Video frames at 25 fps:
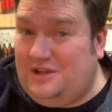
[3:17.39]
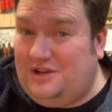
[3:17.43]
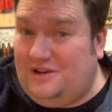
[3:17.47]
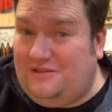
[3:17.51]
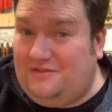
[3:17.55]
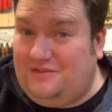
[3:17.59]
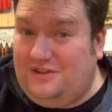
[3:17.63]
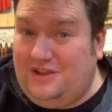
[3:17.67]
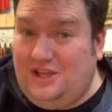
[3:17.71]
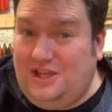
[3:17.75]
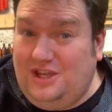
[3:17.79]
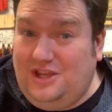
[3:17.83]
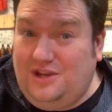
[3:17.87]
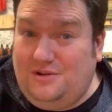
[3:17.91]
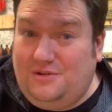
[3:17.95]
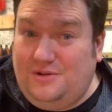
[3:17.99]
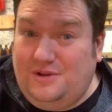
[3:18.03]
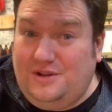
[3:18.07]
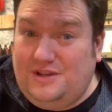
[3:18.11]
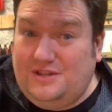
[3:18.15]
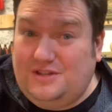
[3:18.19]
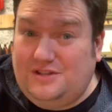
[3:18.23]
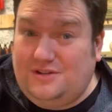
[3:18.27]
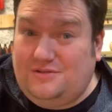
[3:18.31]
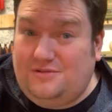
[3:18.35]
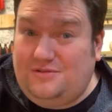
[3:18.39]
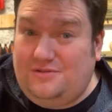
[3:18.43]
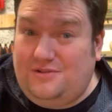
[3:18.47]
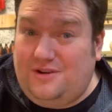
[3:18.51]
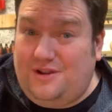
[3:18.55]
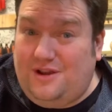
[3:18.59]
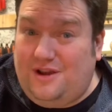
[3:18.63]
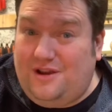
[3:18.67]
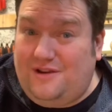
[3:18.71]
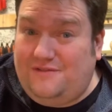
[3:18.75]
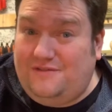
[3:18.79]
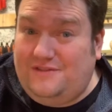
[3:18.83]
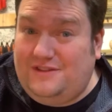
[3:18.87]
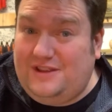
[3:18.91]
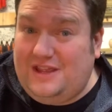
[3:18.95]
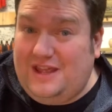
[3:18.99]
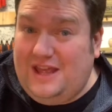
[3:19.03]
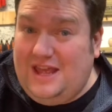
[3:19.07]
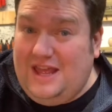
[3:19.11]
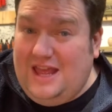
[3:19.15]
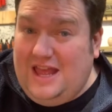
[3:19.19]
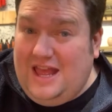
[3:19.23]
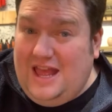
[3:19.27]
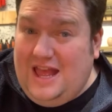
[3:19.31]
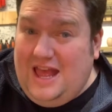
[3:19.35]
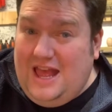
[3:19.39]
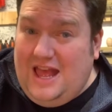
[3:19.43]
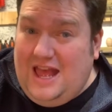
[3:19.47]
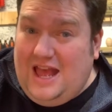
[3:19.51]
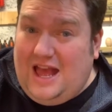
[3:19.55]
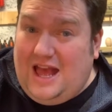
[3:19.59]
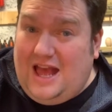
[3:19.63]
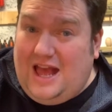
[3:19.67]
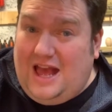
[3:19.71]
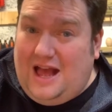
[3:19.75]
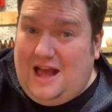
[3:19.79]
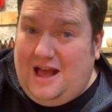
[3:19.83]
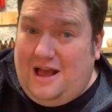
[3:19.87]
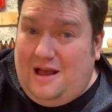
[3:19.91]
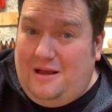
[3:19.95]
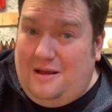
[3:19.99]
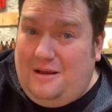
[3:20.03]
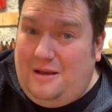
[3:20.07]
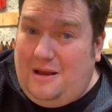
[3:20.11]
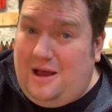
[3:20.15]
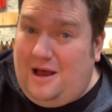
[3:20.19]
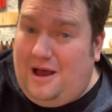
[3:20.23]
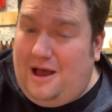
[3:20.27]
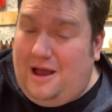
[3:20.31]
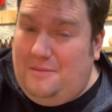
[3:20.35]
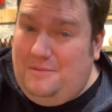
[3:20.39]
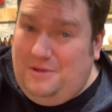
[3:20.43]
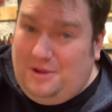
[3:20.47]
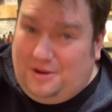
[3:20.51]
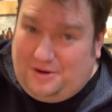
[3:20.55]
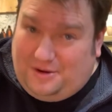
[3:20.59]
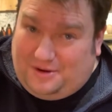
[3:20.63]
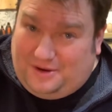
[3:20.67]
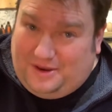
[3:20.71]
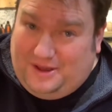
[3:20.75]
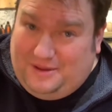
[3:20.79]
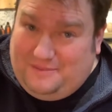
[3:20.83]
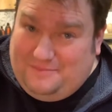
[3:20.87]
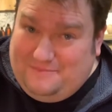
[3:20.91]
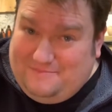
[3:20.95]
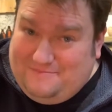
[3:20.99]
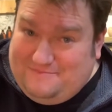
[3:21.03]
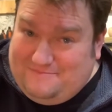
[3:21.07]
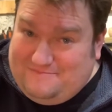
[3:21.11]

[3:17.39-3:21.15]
of Curious Craft. I'm not on it,